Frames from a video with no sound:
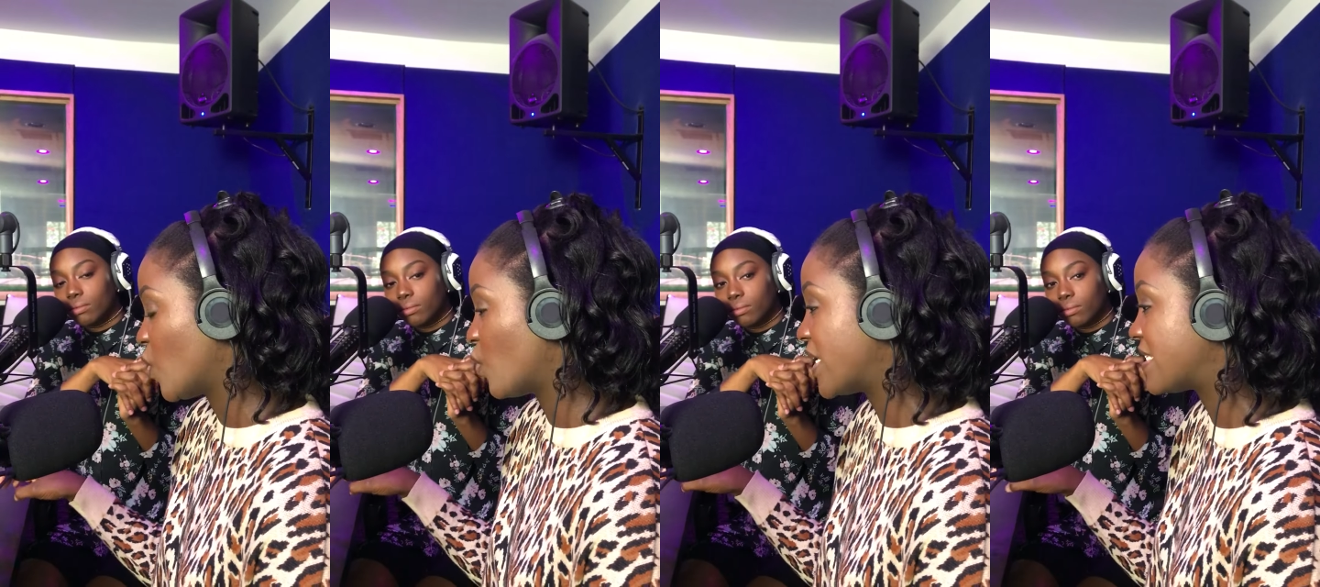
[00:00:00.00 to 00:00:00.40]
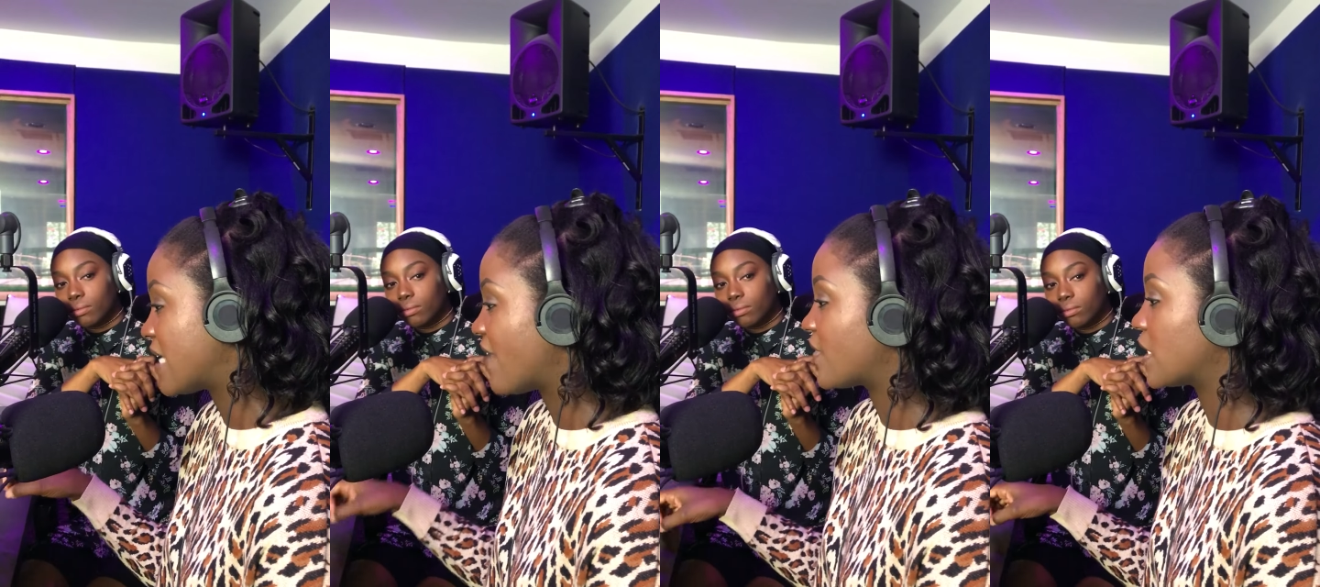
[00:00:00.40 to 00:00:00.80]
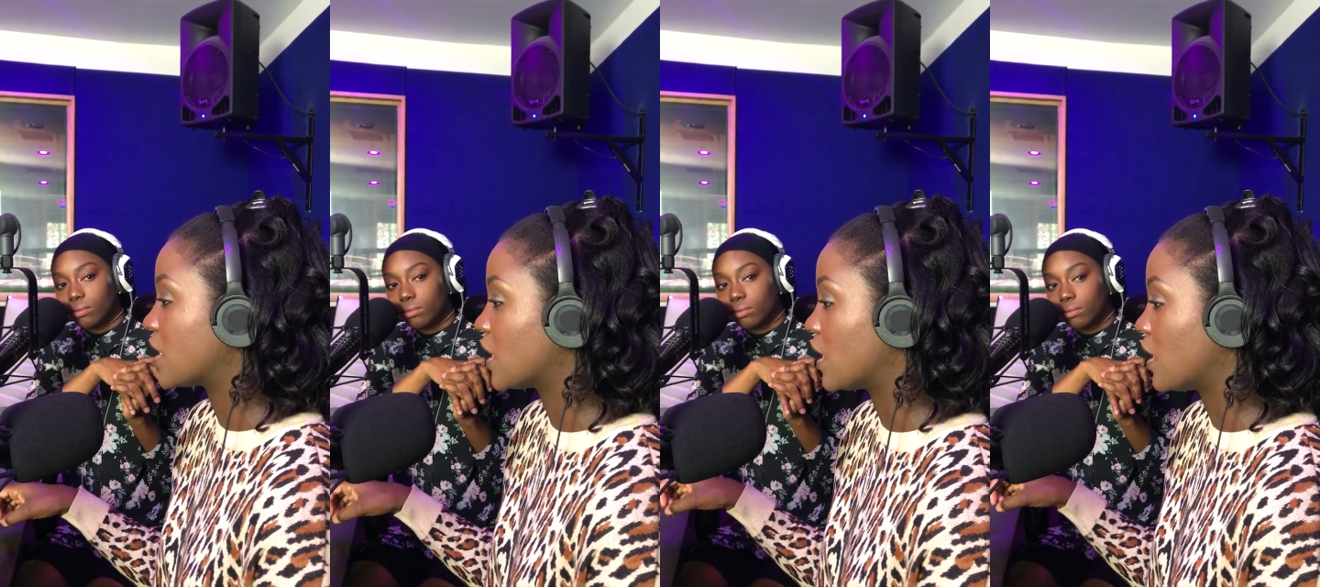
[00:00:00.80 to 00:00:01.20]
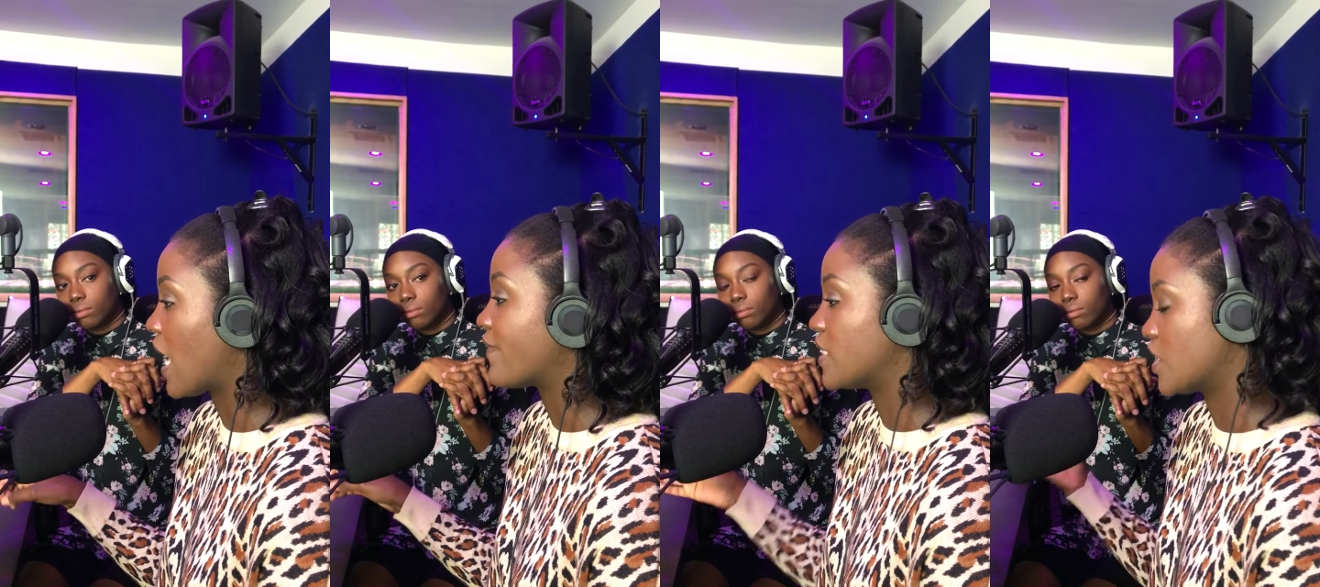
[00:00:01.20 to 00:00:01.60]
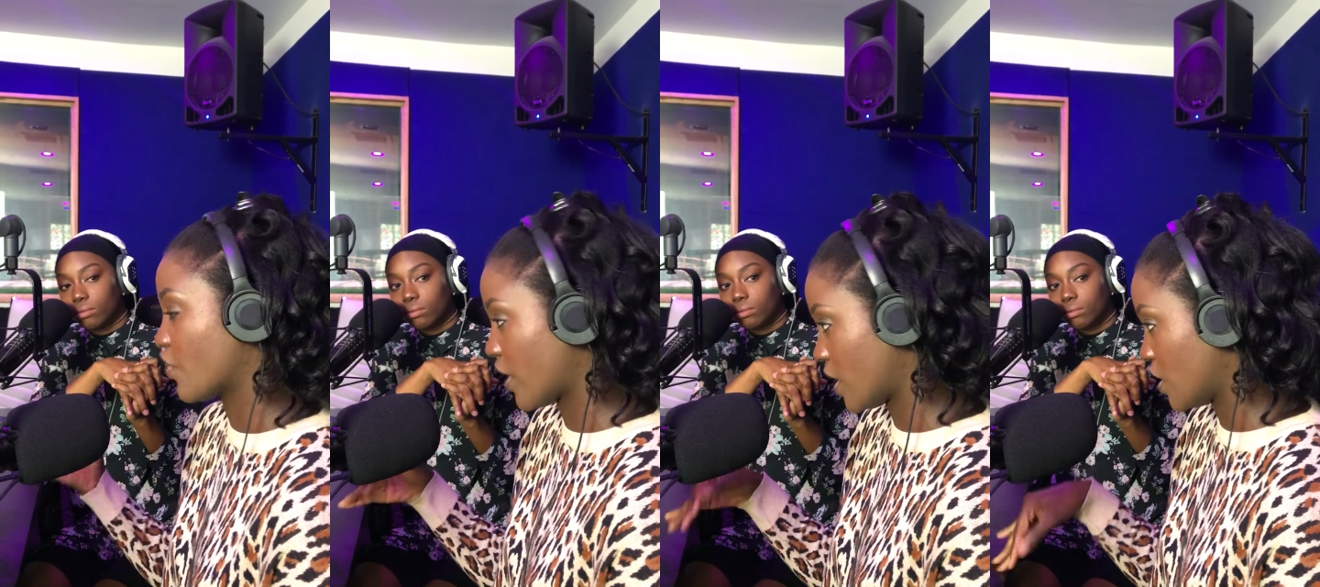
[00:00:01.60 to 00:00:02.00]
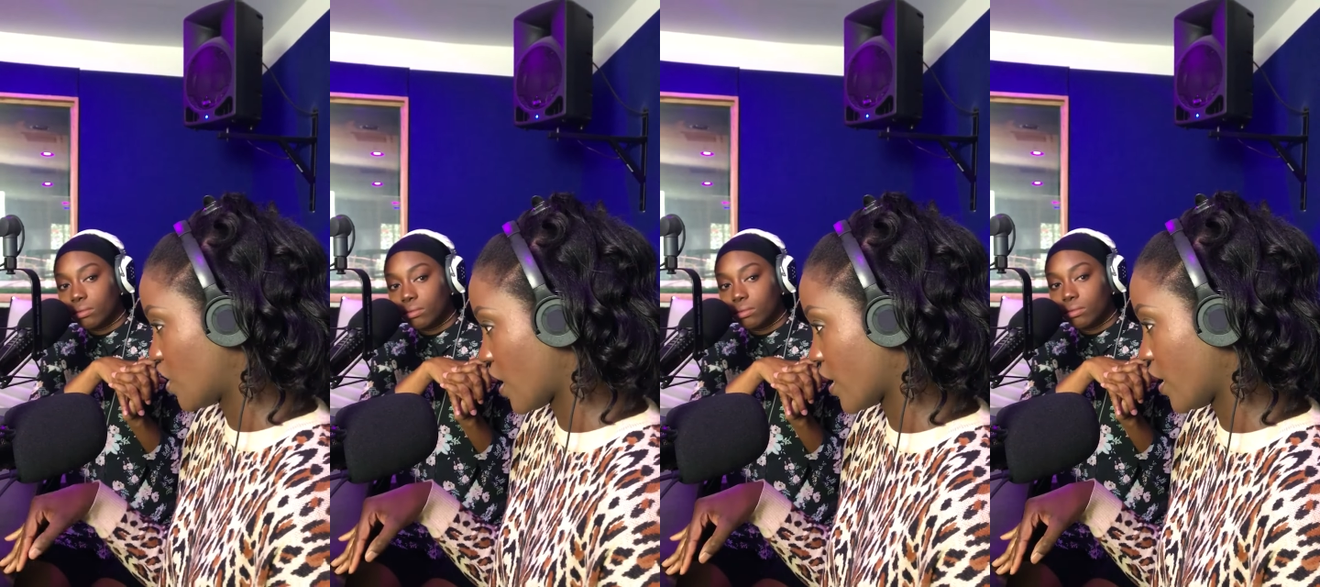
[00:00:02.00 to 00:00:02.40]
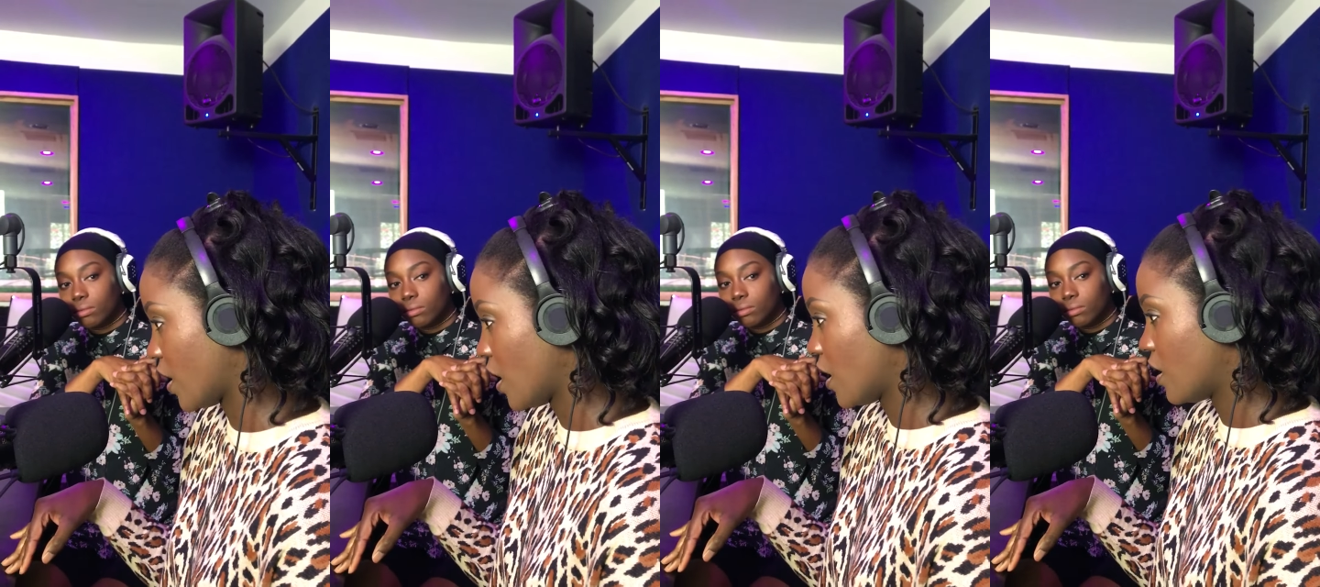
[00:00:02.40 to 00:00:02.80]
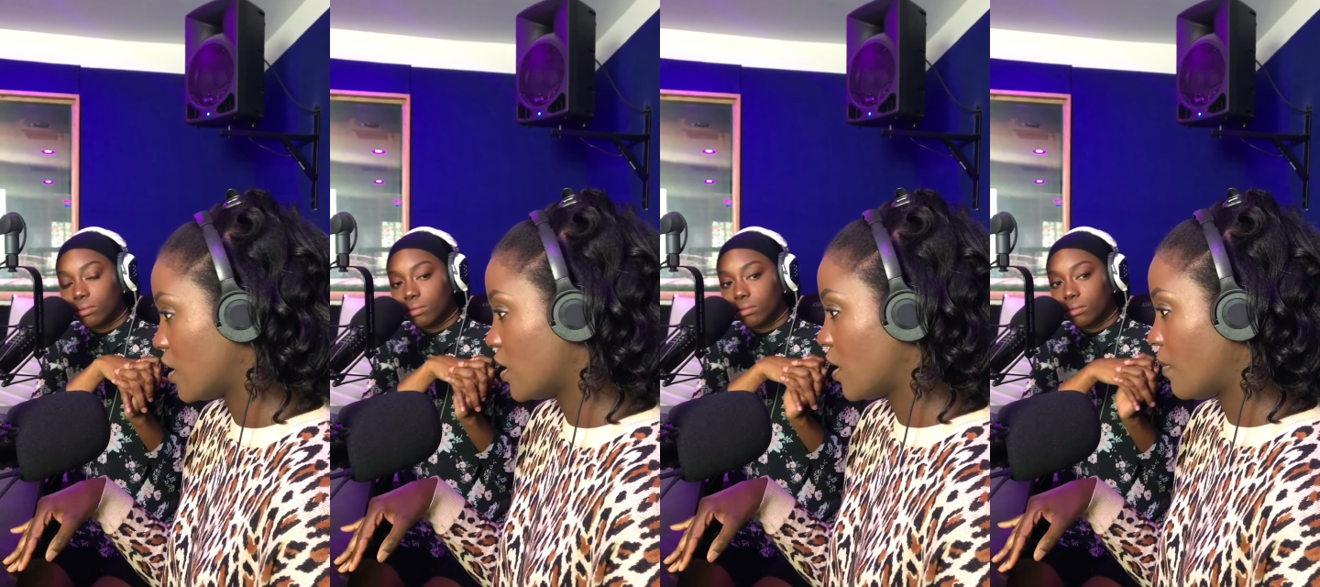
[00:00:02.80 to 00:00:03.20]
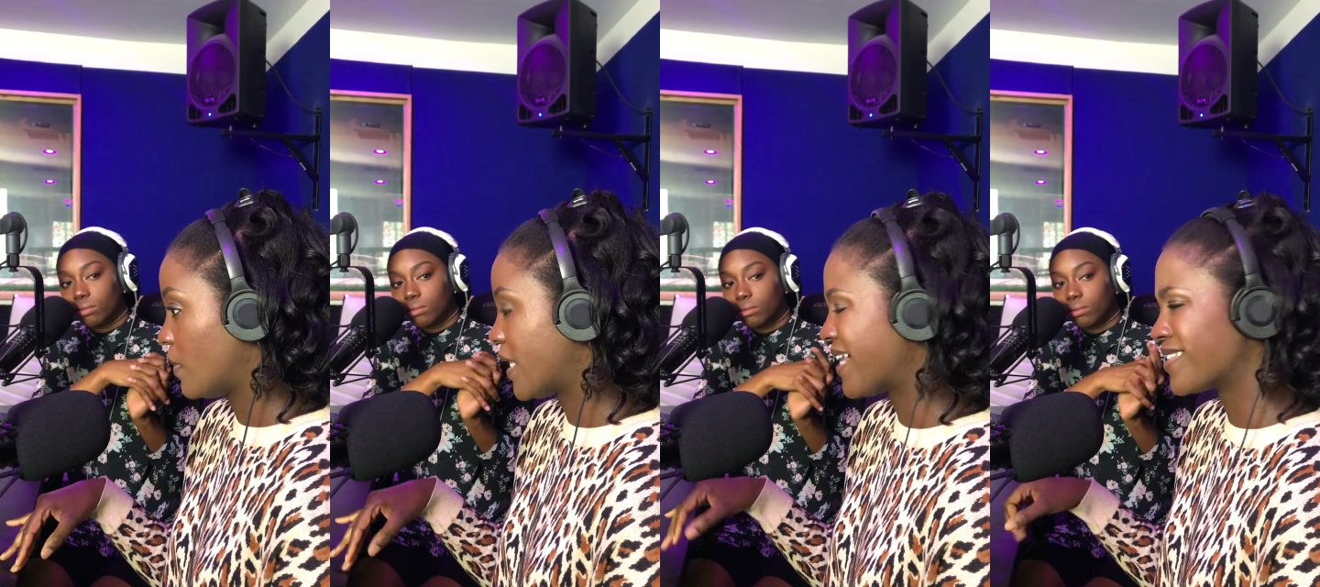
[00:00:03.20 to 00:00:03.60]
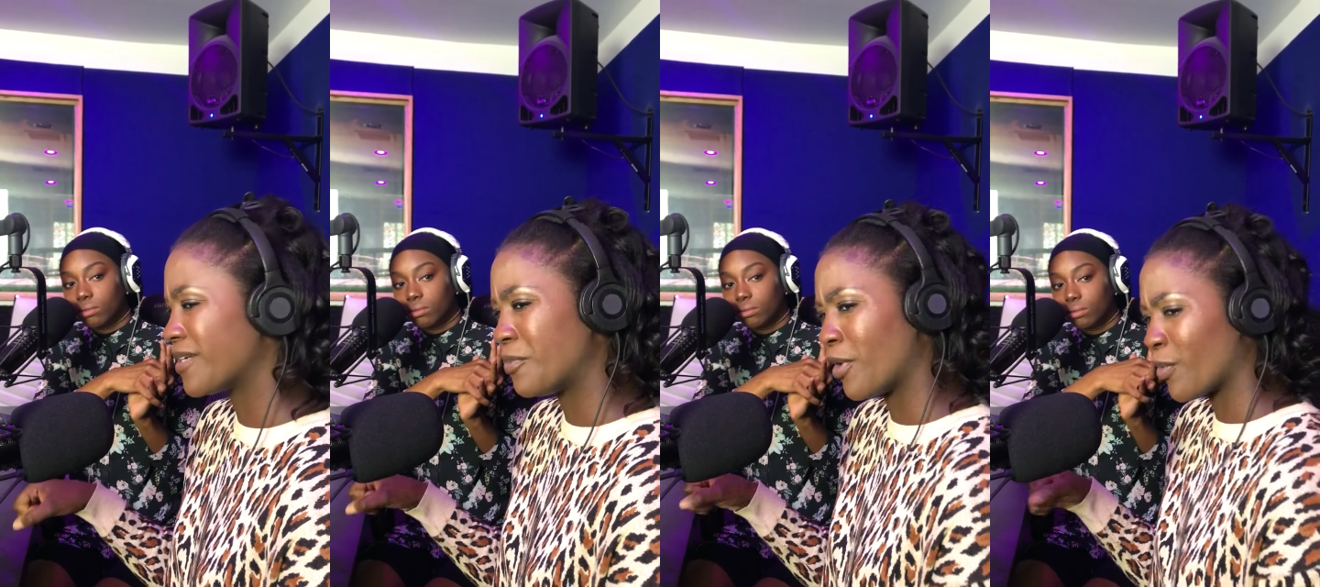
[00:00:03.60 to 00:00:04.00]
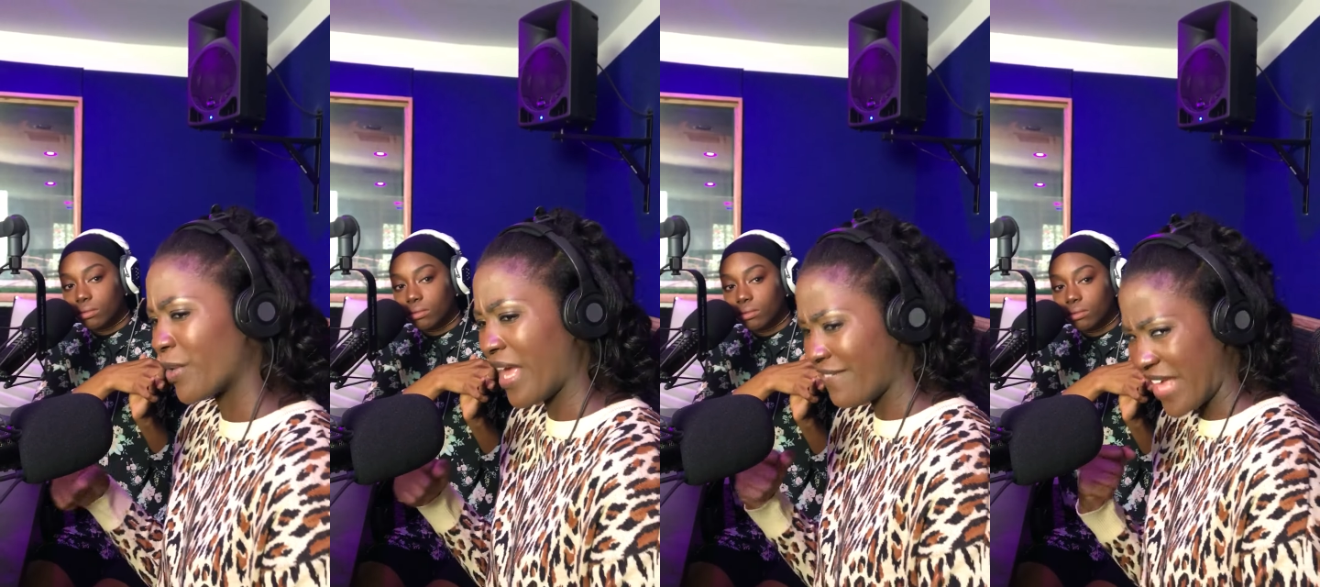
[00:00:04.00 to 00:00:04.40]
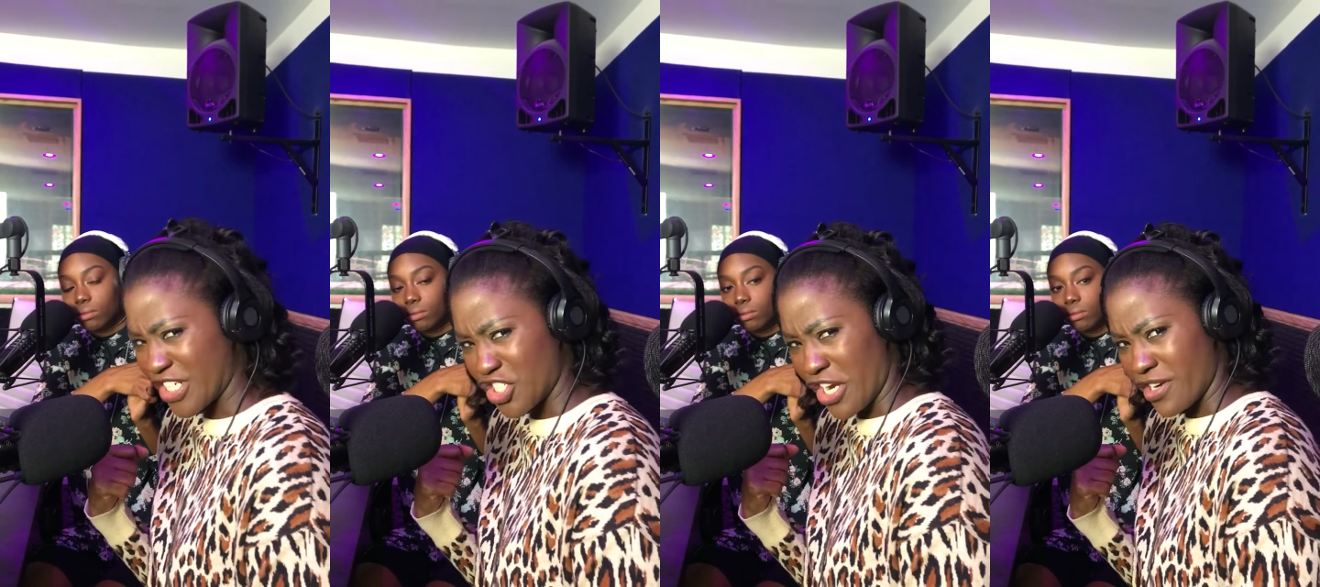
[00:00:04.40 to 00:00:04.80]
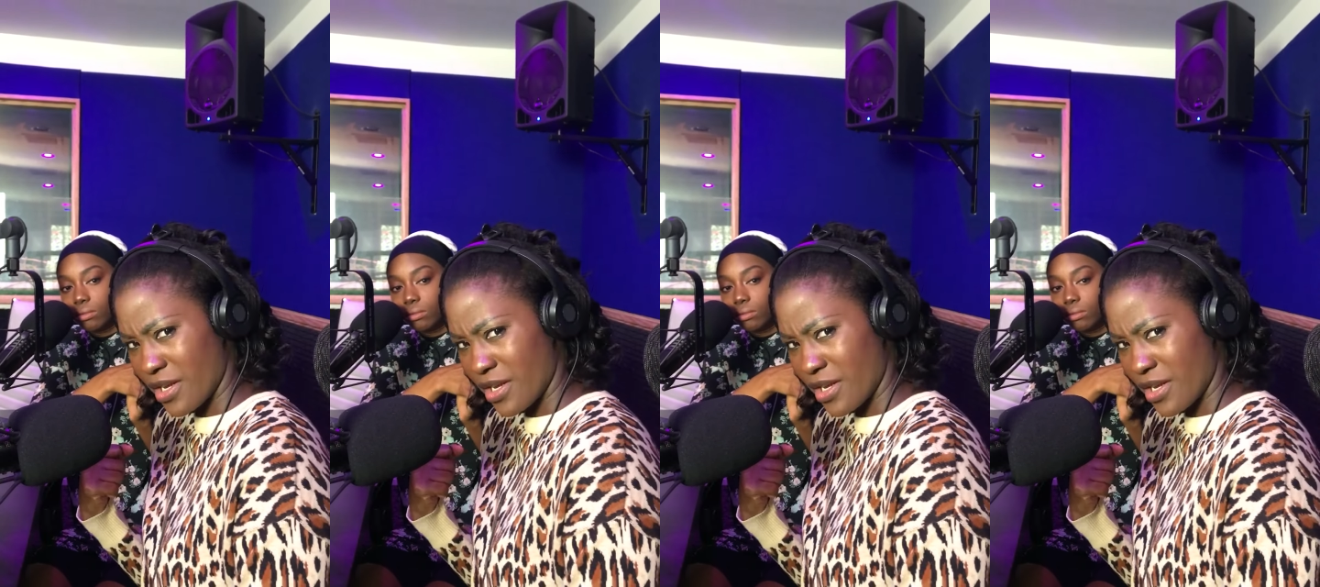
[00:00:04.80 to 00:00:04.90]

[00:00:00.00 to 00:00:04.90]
Speaker 1: we definitely have integrated each other not to the point where we have that shared